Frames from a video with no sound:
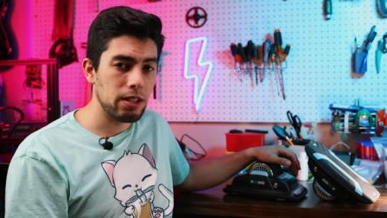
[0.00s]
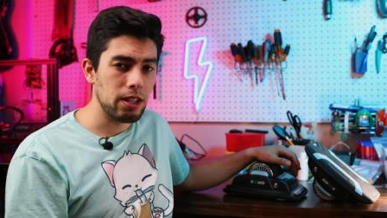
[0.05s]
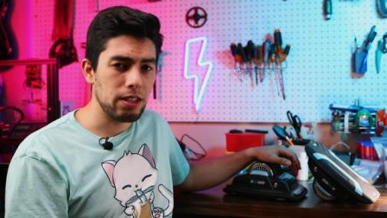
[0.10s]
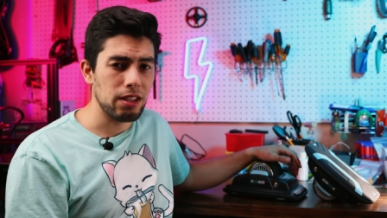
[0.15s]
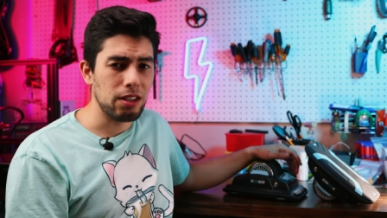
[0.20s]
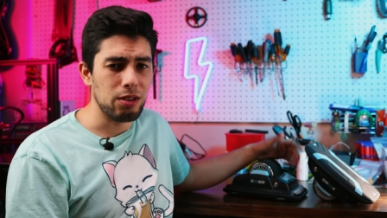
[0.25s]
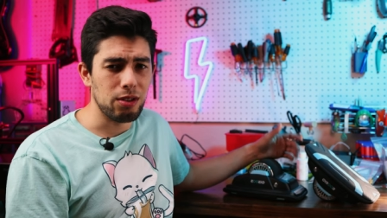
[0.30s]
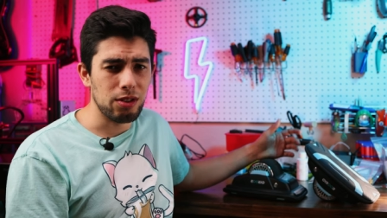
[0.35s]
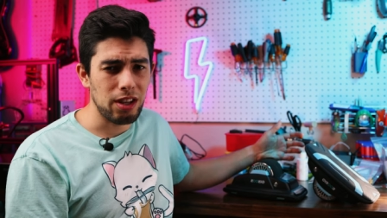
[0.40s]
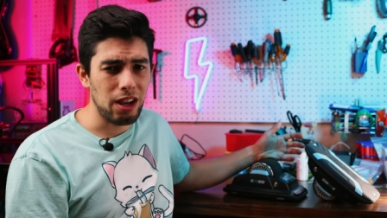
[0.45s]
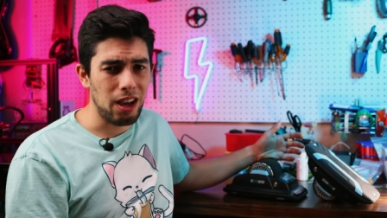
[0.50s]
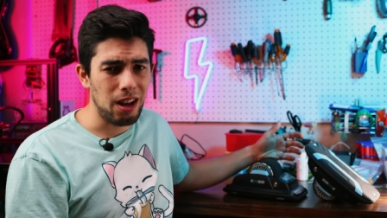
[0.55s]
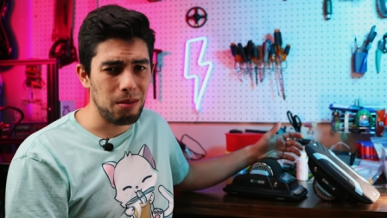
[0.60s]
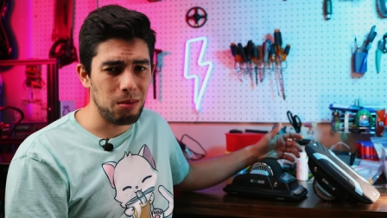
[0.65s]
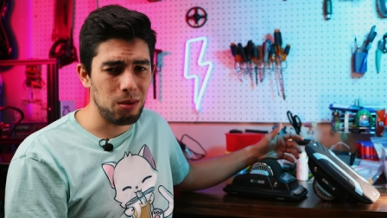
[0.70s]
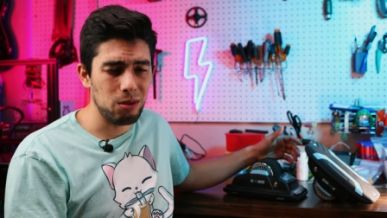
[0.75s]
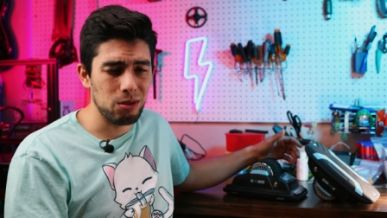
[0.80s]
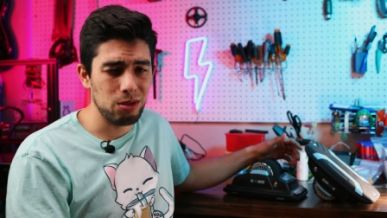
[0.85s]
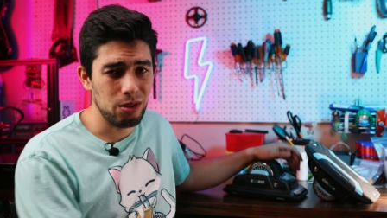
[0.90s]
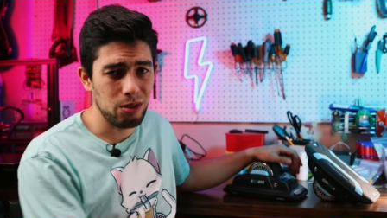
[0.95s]
That's
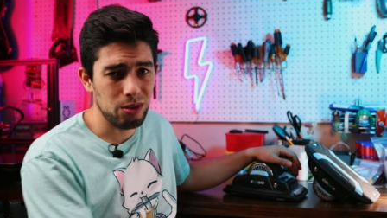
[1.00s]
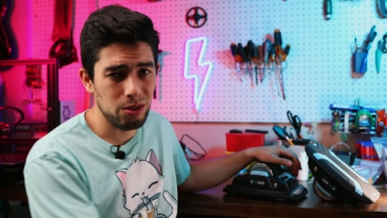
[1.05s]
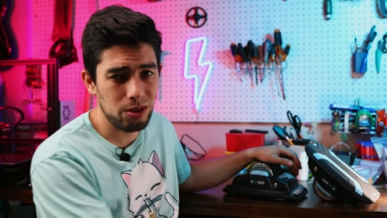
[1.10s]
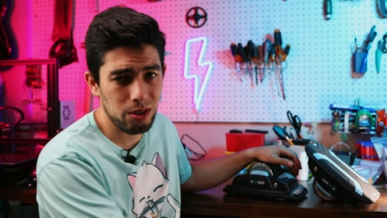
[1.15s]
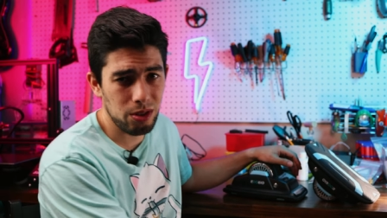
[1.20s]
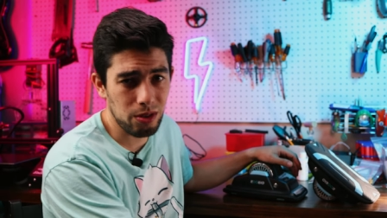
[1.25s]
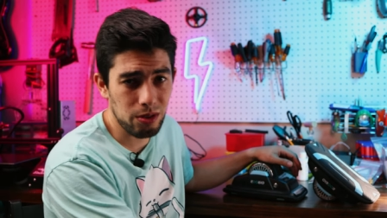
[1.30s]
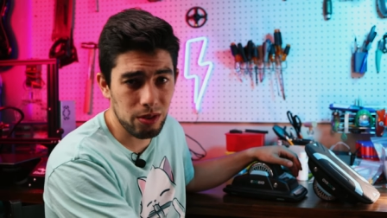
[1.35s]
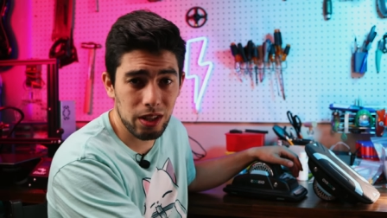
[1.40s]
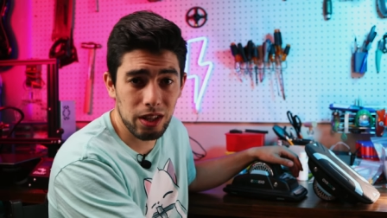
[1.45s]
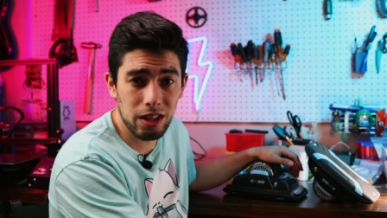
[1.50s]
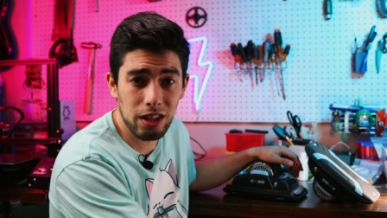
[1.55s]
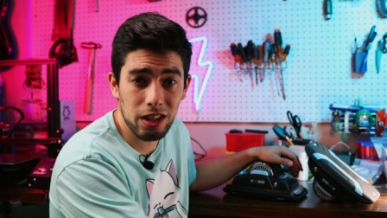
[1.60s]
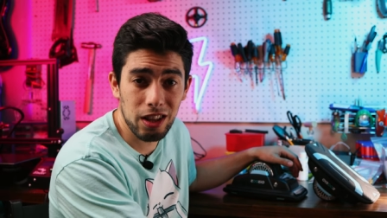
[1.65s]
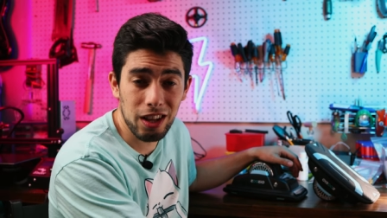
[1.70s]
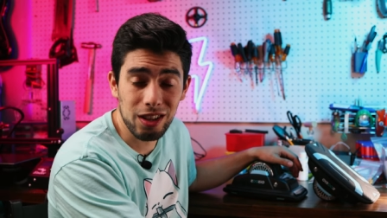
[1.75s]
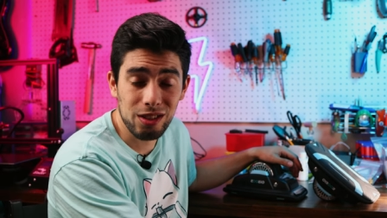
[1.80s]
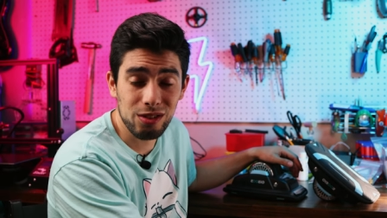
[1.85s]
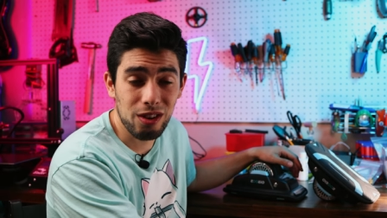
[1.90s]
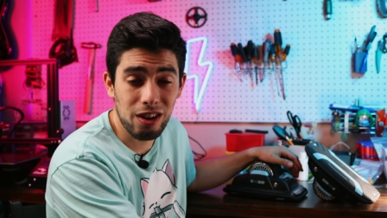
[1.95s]
understandable due to the
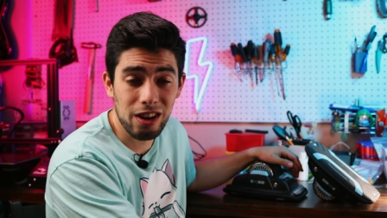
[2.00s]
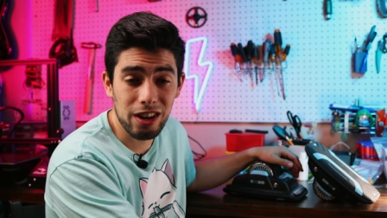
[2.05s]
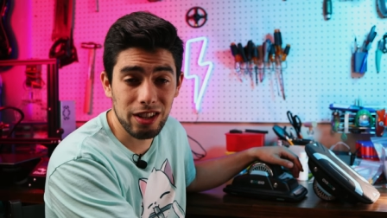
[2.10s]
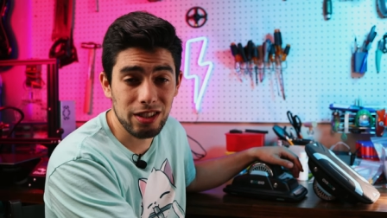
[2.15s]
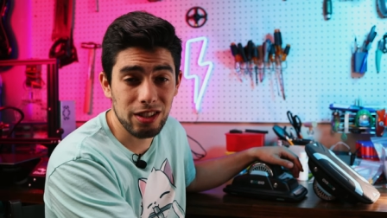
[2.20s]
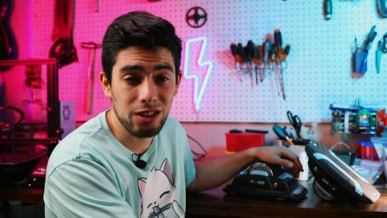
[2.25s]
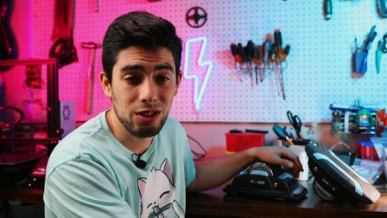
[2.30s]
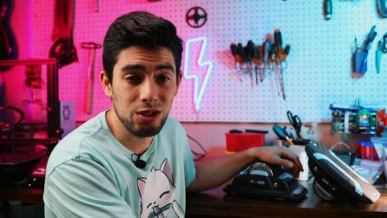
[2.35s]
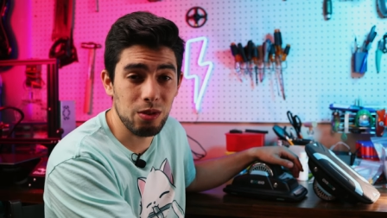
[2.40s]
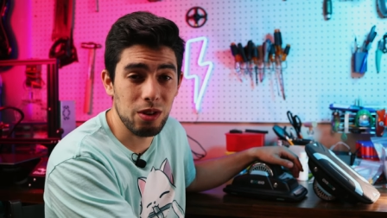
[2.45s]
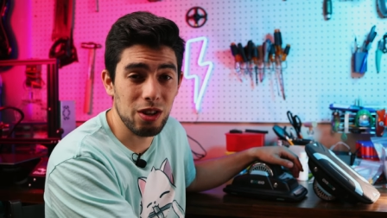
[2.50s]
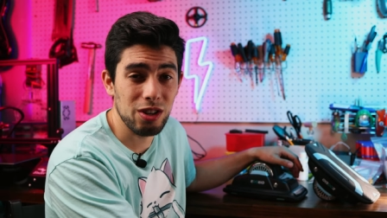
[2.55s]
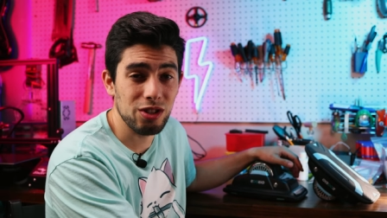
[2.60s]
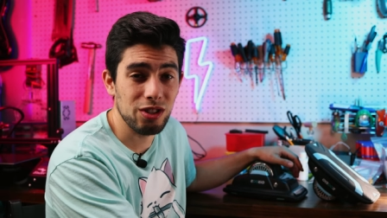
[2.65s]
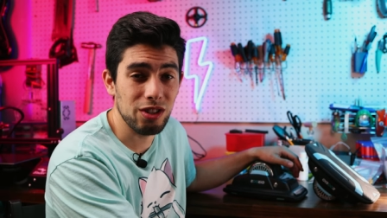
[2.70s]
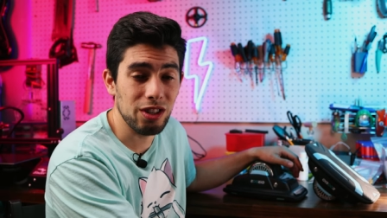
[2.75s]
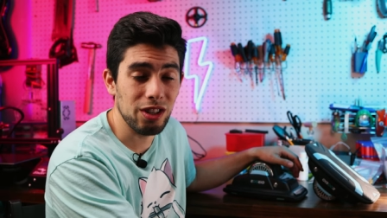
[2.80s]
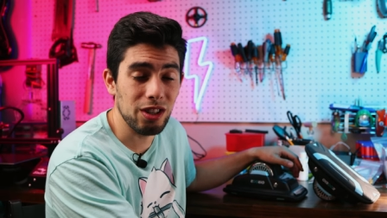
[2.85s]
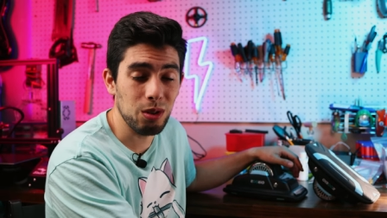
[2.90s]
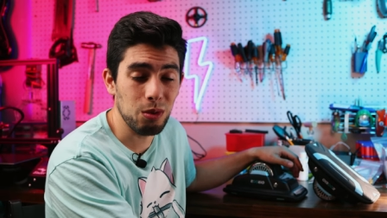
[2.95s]
electronic
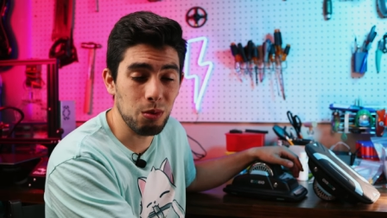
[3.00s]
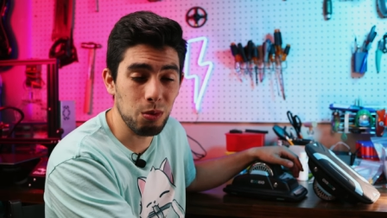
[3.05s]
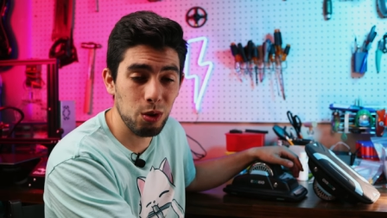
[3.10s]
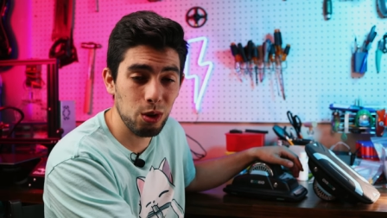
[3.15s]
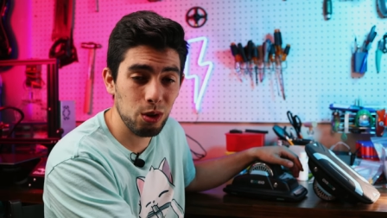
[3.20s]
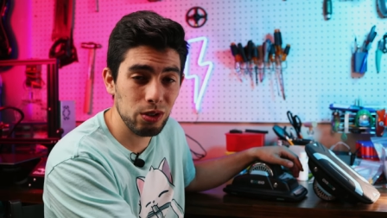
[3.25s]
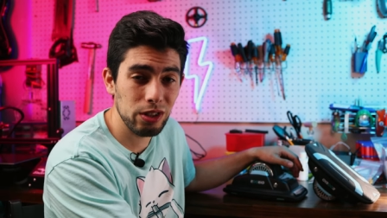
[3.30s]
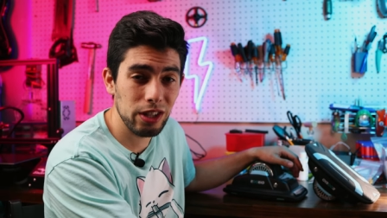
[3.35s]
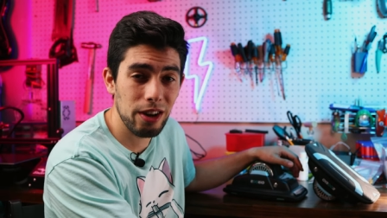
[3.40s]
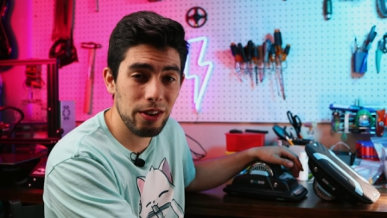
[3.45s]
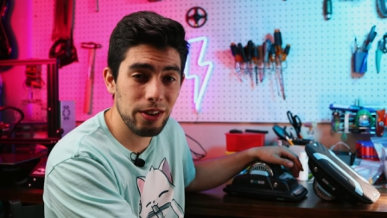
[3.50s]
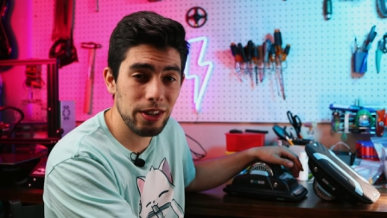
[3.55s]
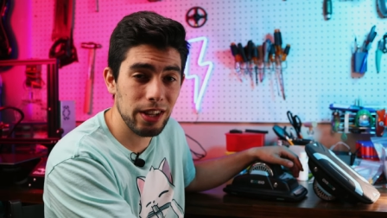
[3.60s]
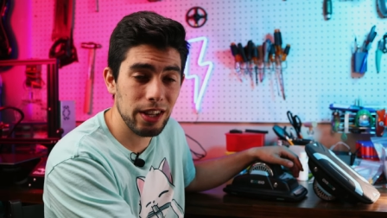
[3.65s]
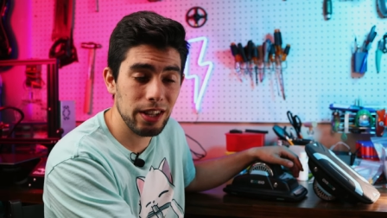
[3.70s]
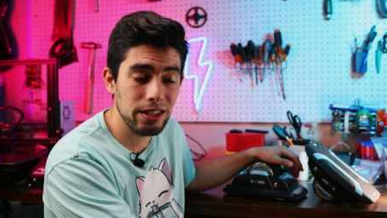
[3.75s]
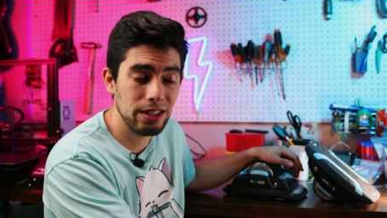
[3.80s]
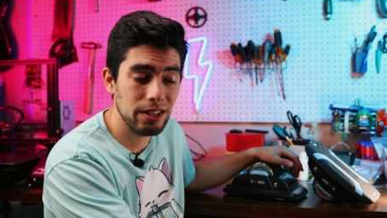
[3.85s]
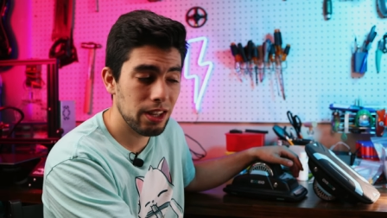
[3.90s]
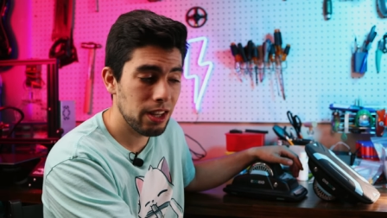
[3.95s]
situation in the world
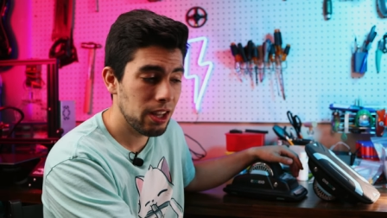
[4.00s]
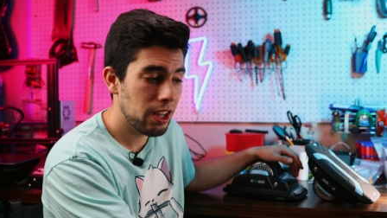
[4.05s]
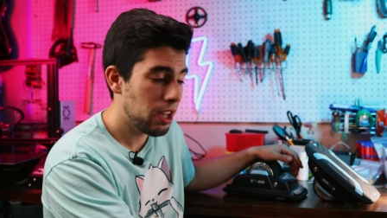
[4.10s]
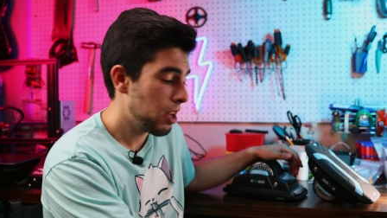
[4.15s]
nowadays,